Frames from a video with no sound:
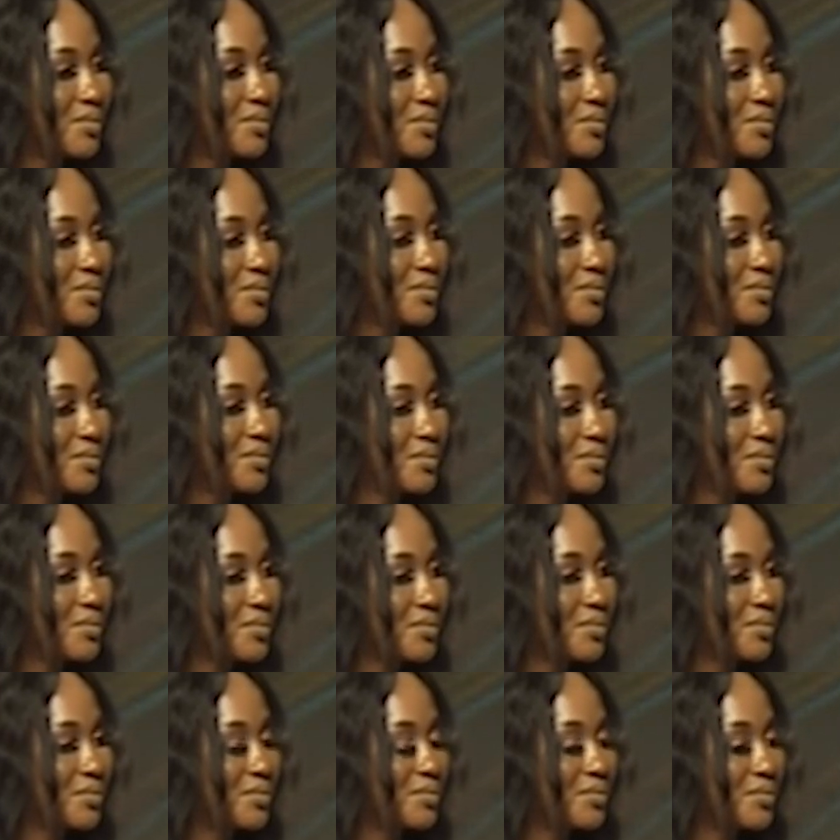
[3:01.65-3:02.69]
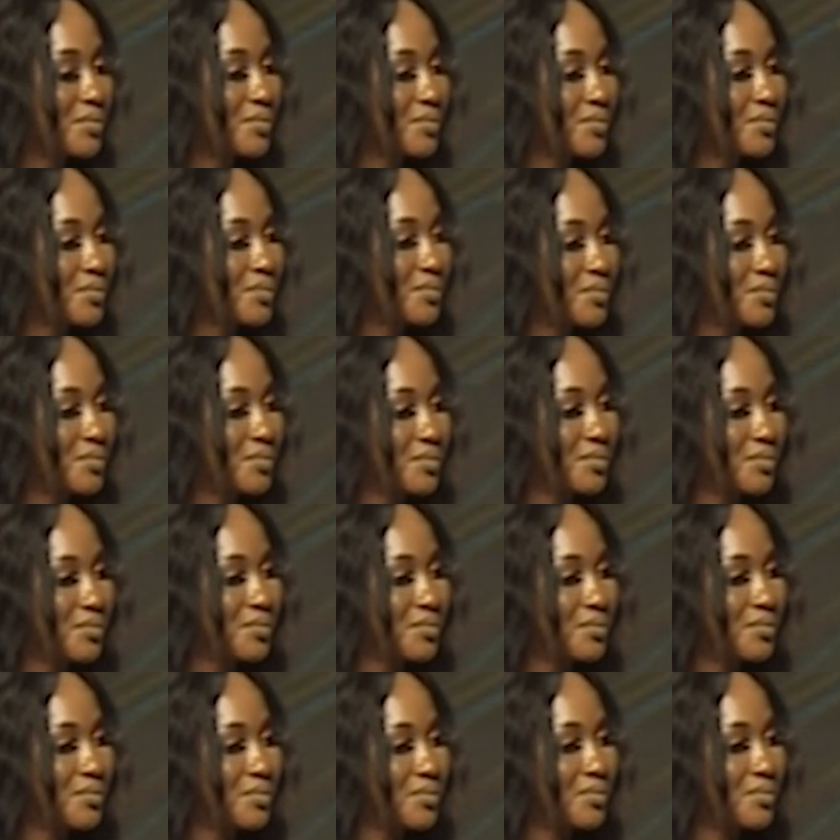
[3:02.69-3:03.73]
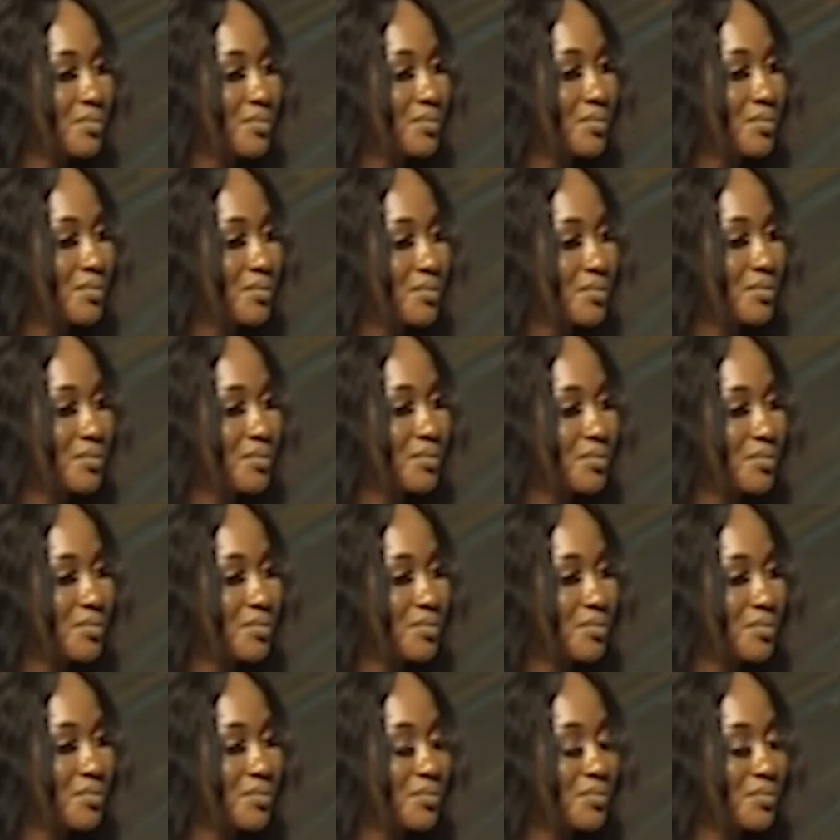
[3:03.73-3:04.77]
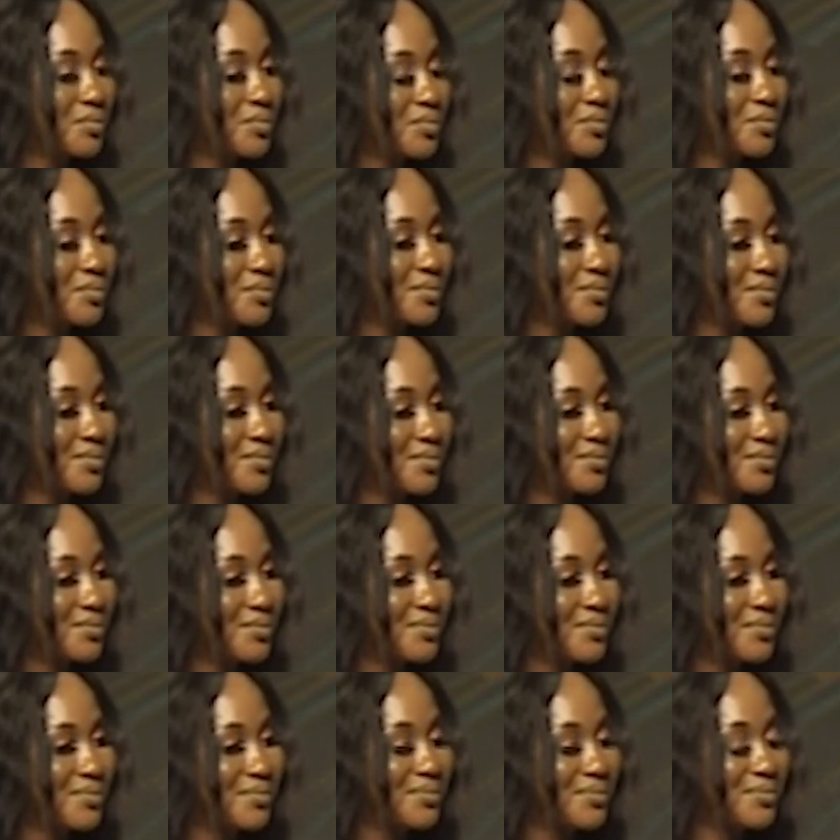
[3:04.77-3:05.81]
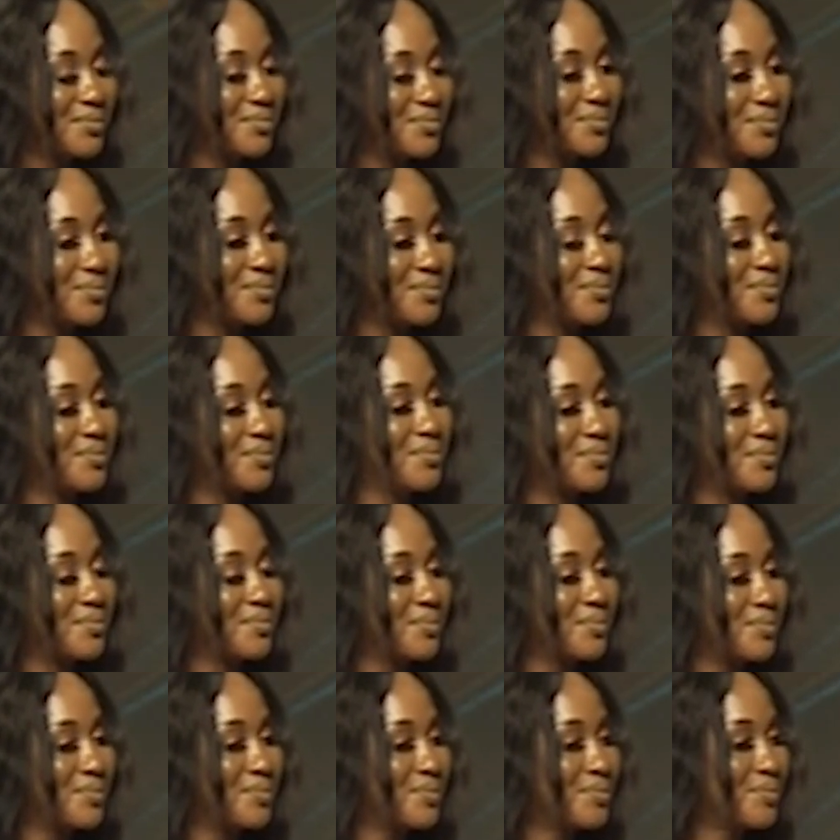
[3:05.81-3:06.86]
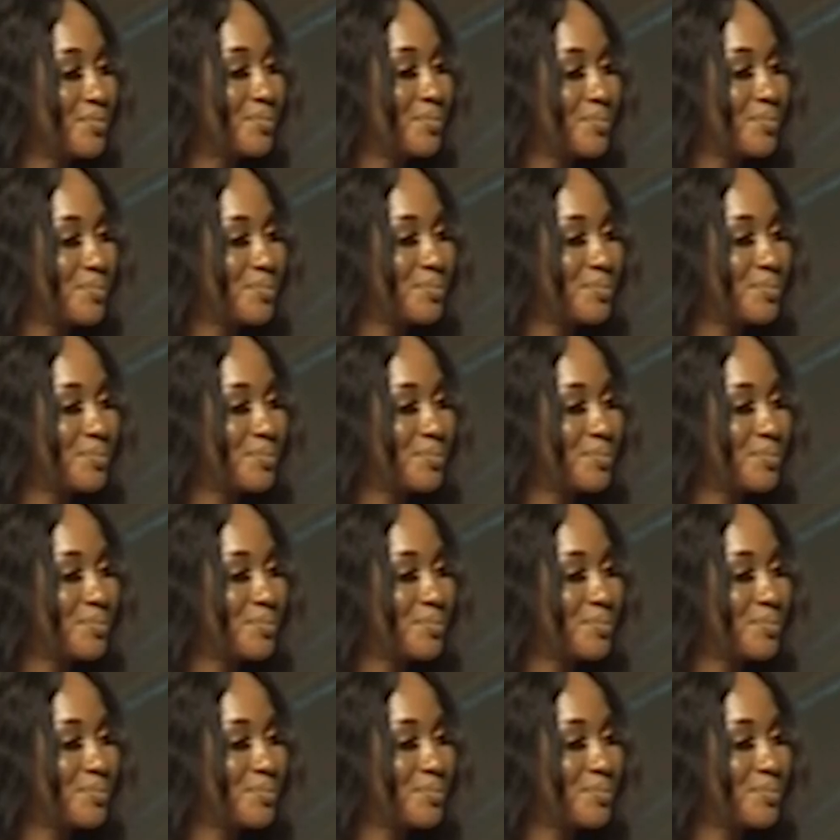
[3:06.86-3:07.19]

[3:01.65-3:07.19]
(not speaking)